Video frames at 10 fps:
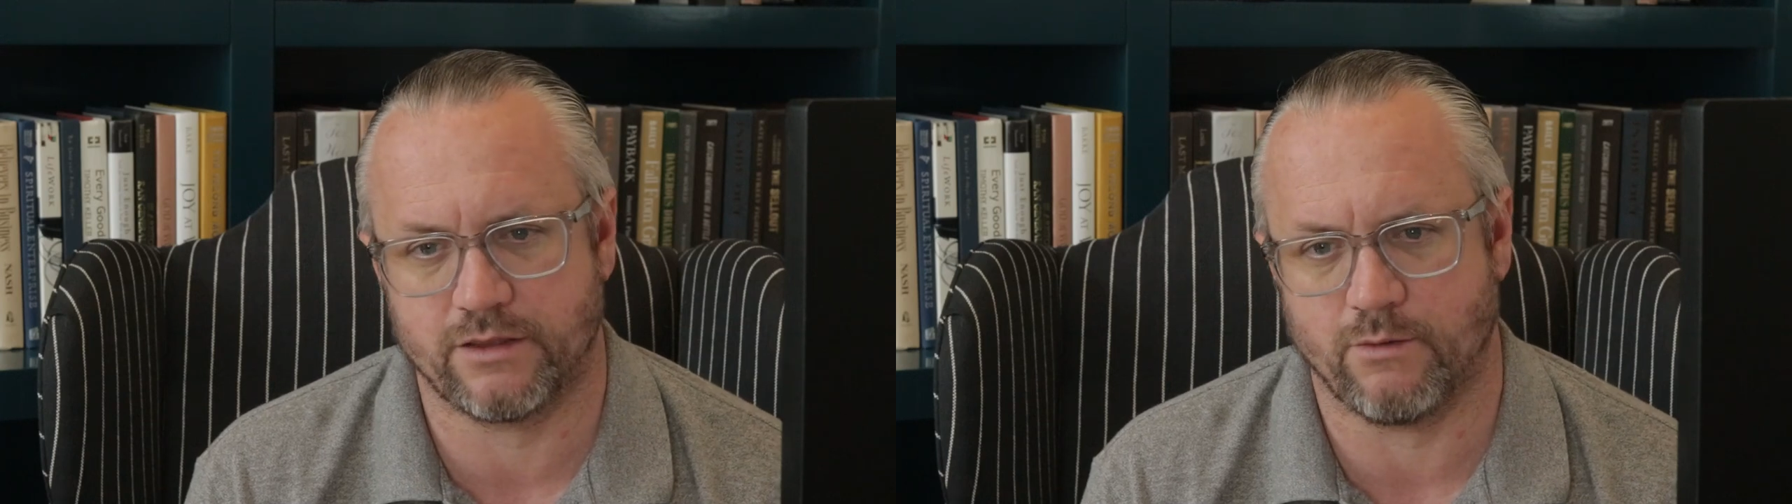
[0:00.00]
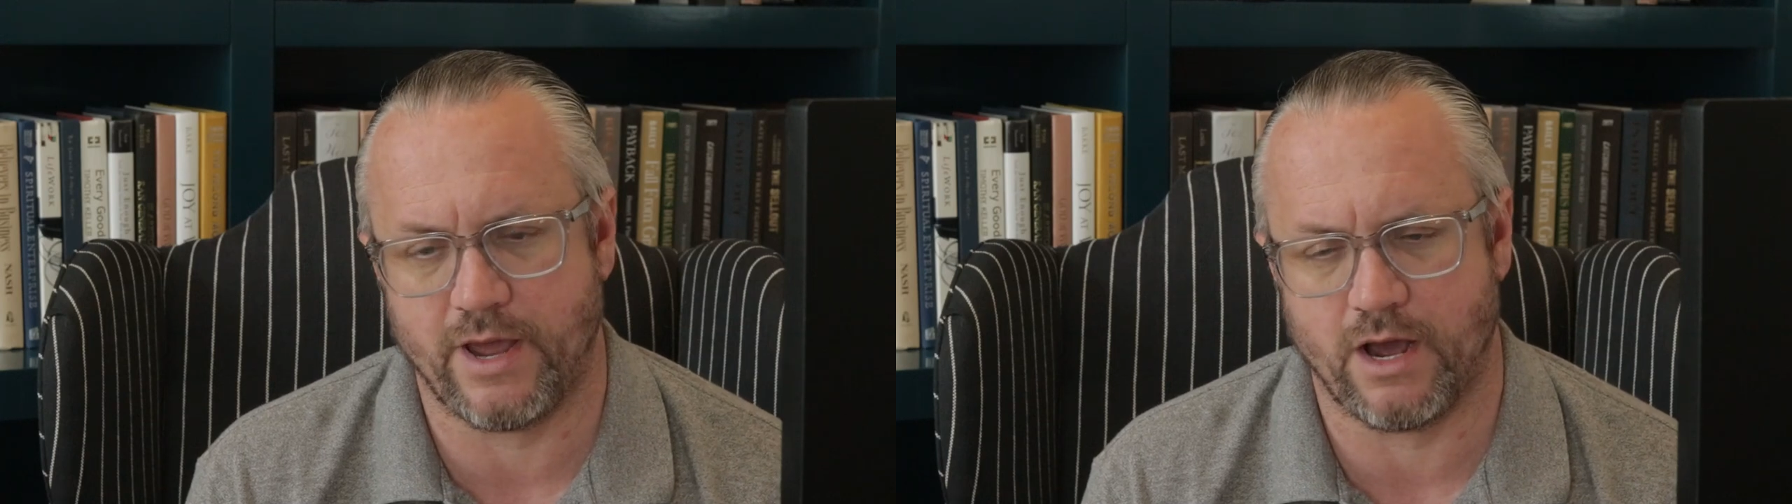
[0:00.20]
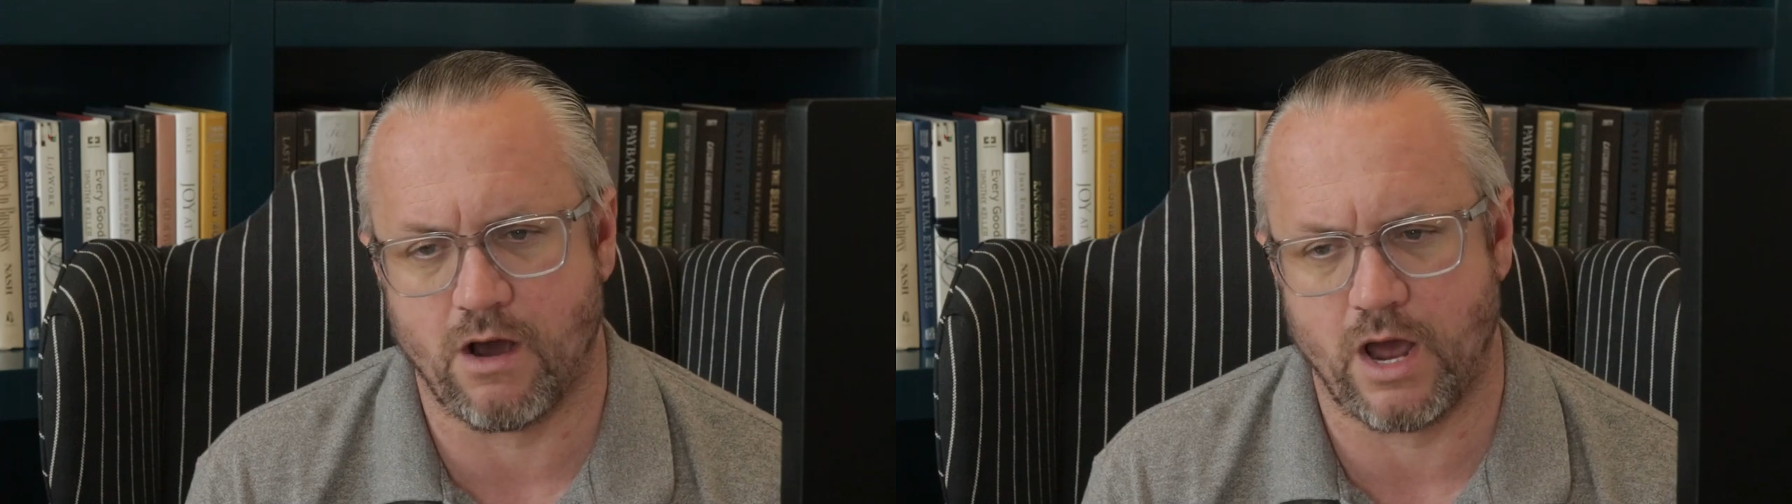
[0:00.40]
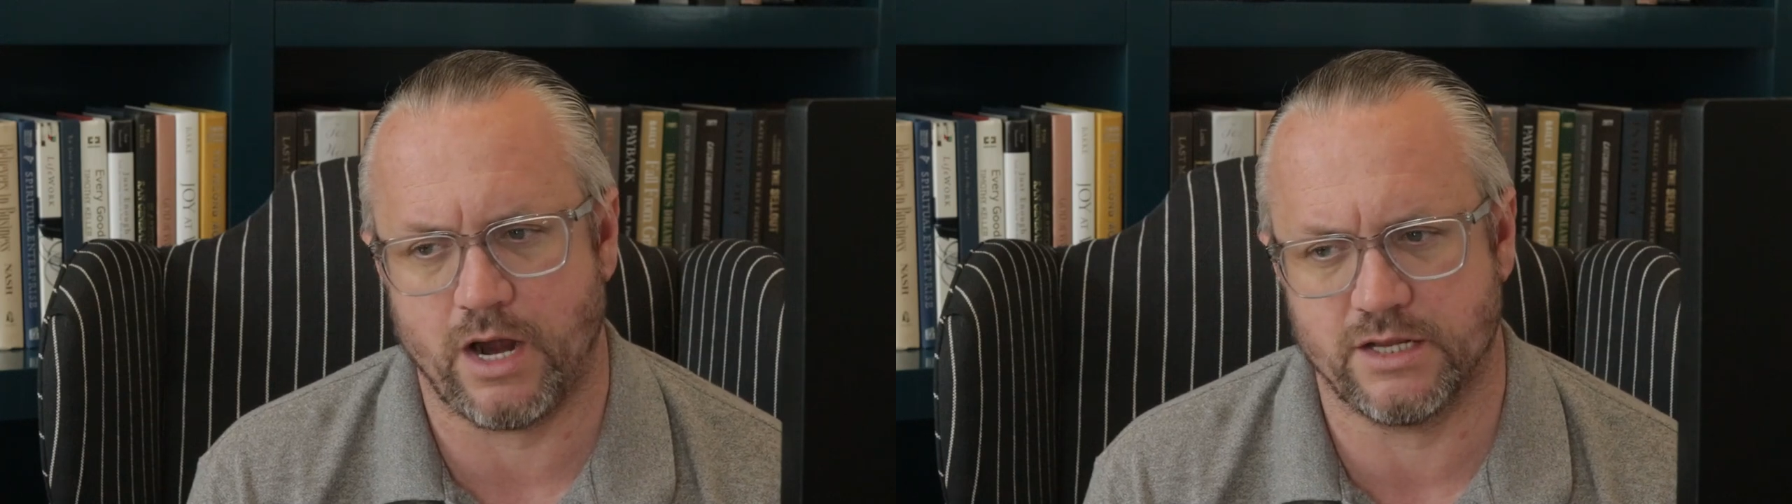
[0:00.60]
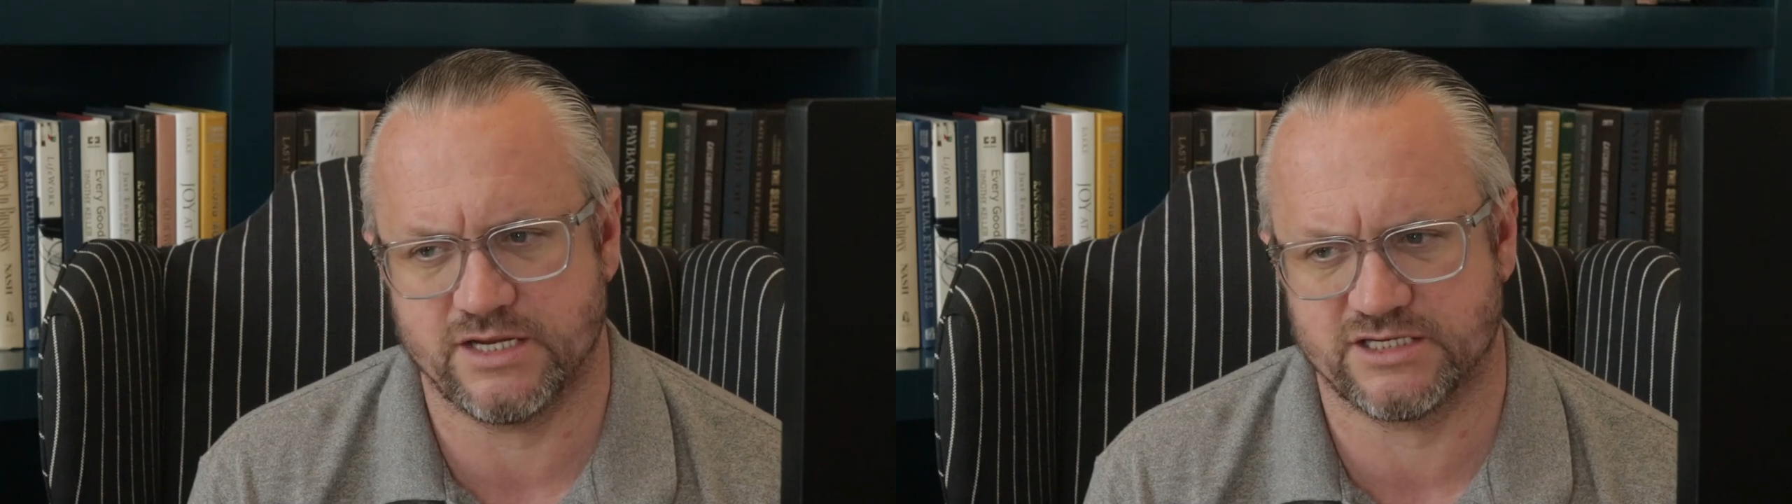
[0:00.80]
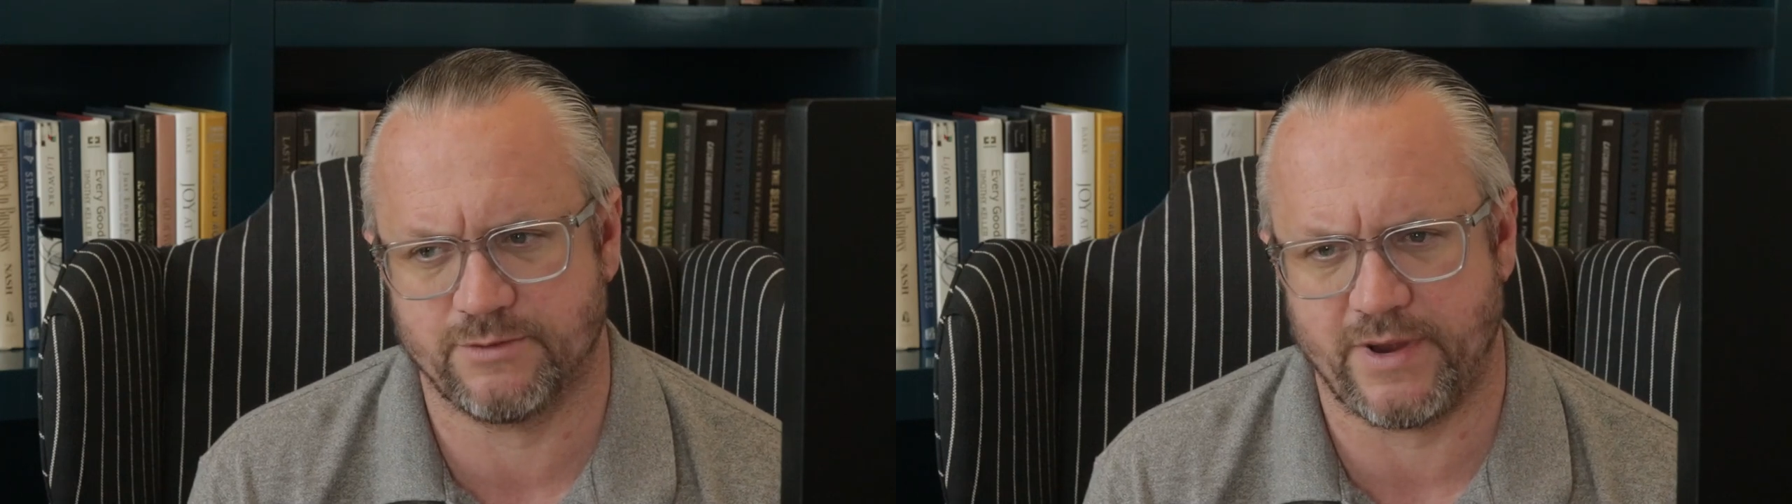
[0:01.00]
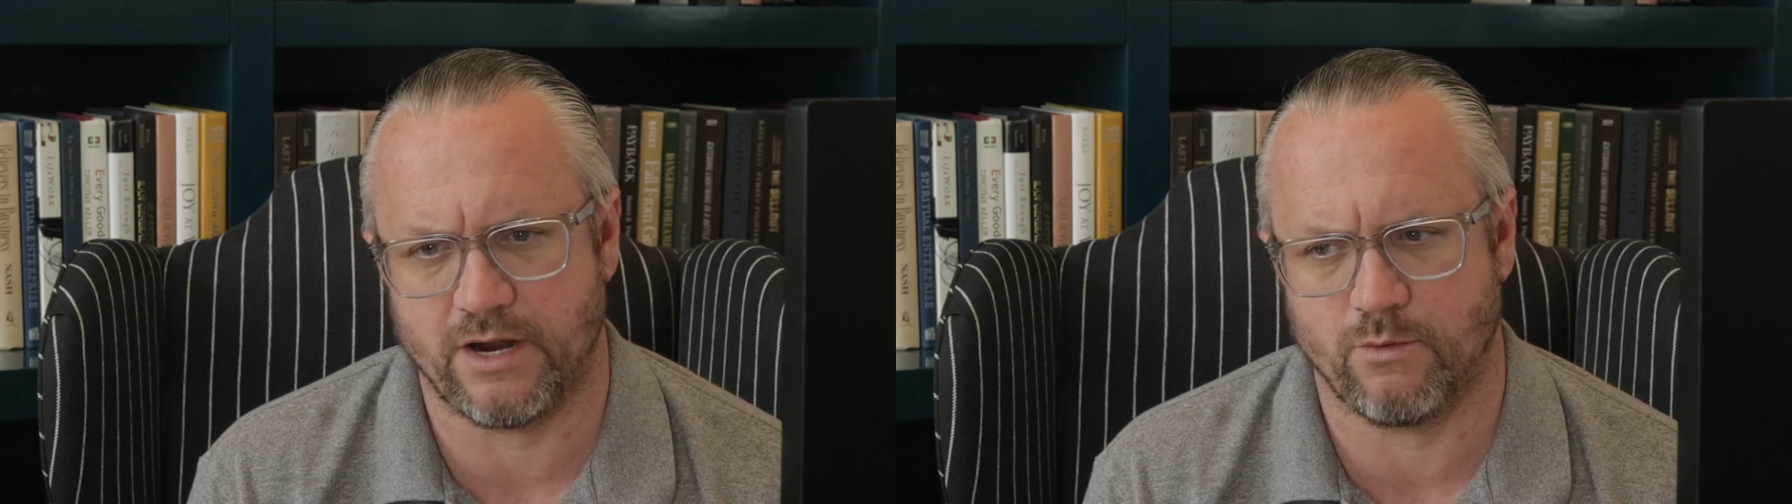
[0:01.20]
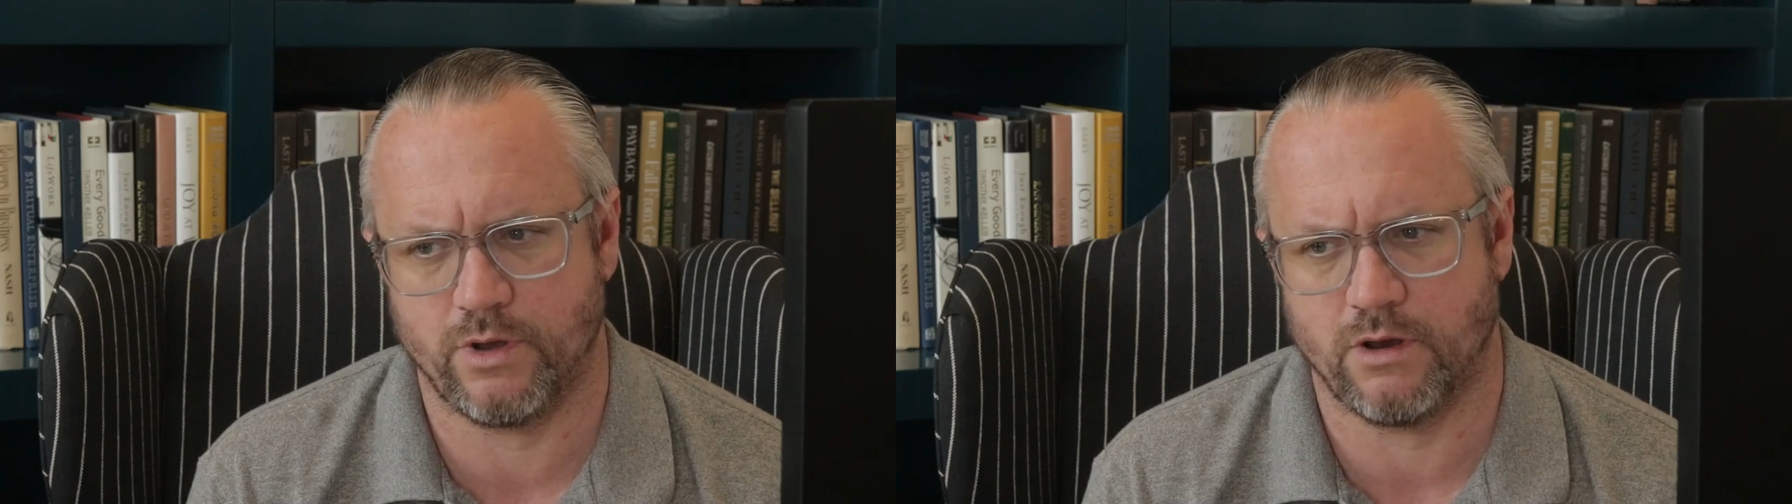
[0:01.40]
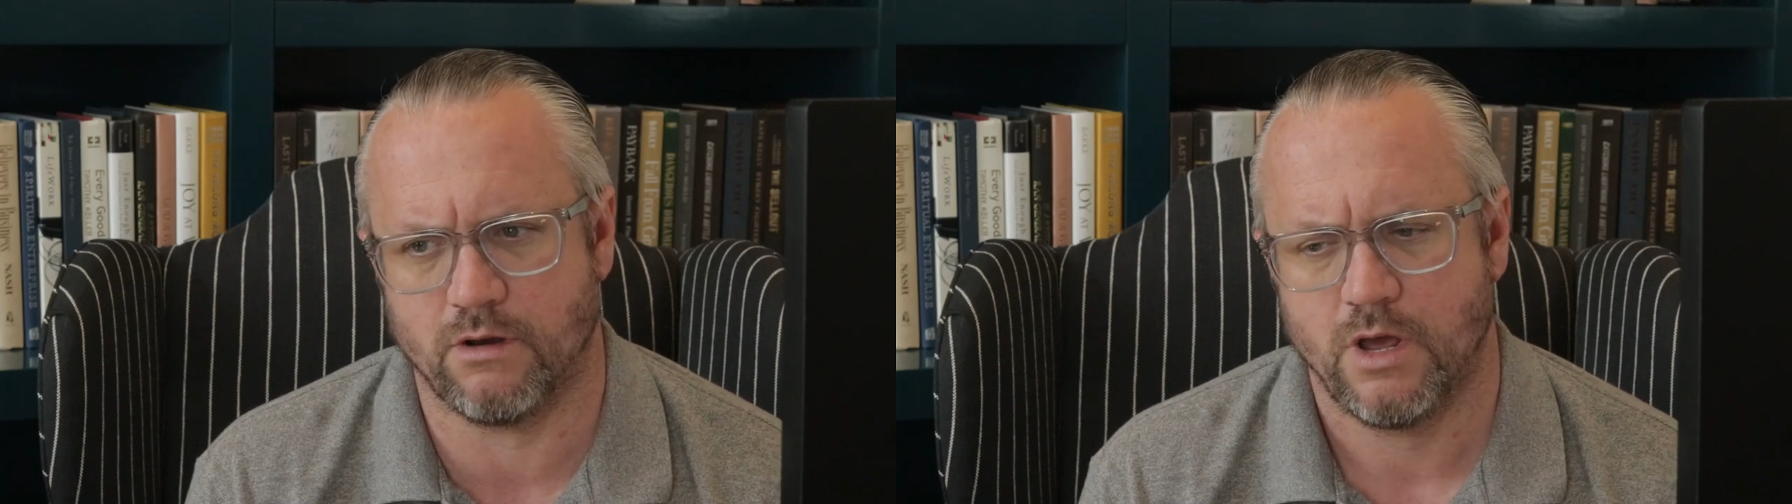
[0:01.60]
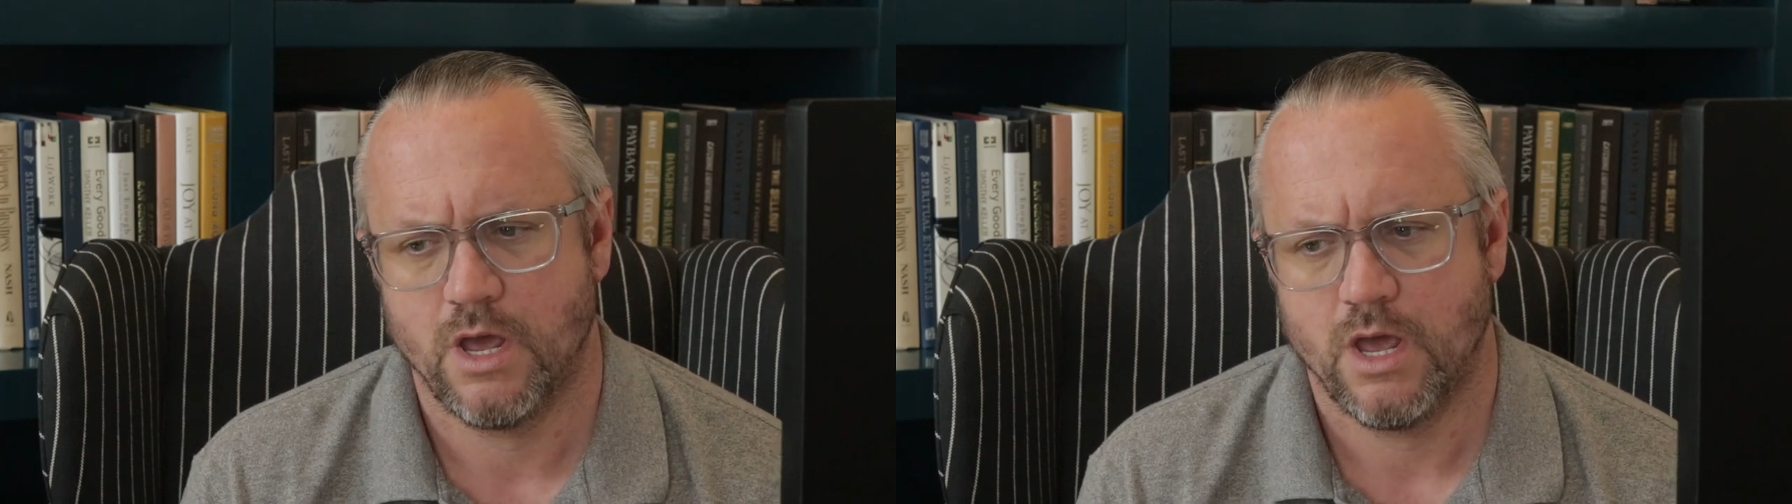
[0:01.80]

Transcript: the way a lot anticipate it will.